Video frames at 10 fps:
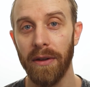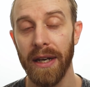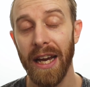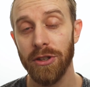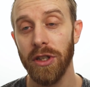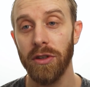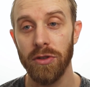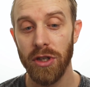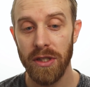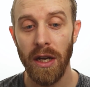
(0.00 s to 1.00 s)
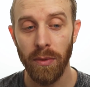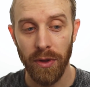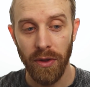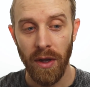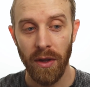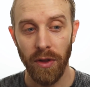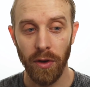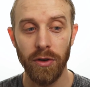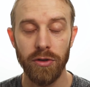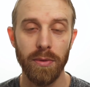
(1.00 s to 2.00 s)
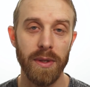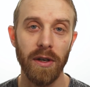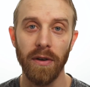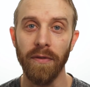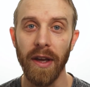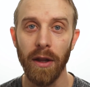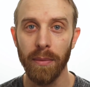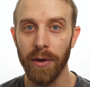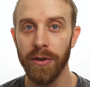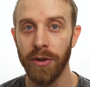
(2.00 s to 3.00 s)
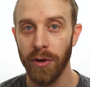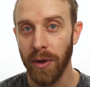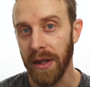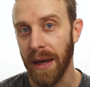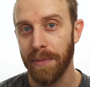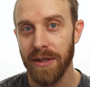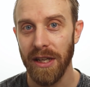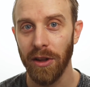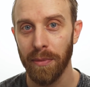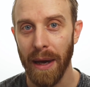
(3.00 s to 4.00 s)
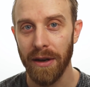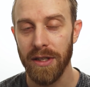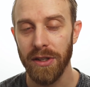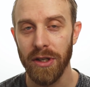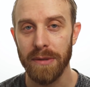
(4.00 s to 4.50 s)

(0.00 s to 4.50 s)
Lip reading: And actually you're just stuck with the current troops that are available during that particular battle series.